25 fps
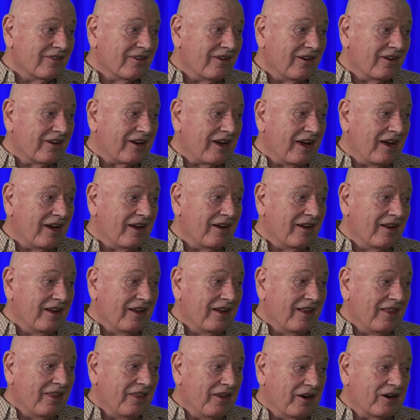Okay?
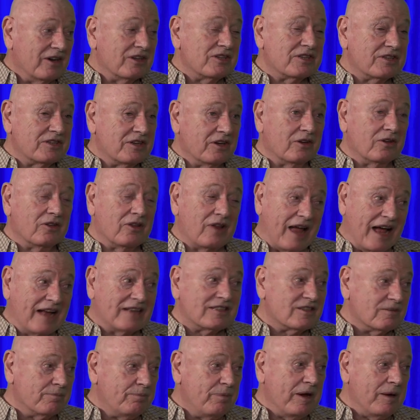There are still
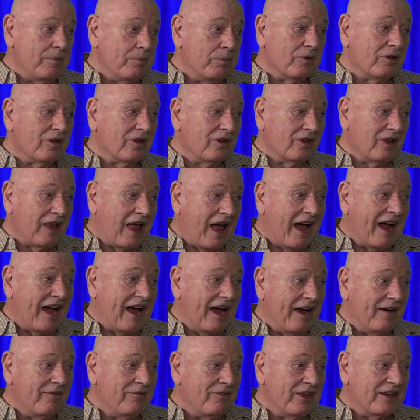lots of people
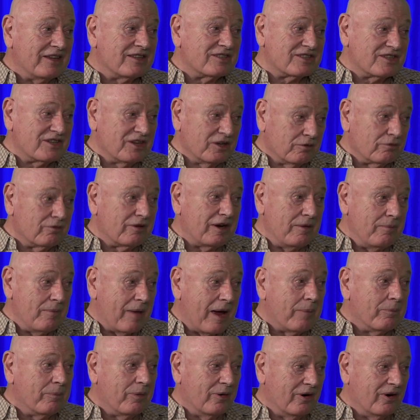alive that still
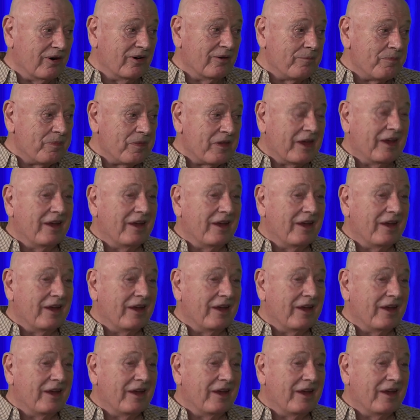remember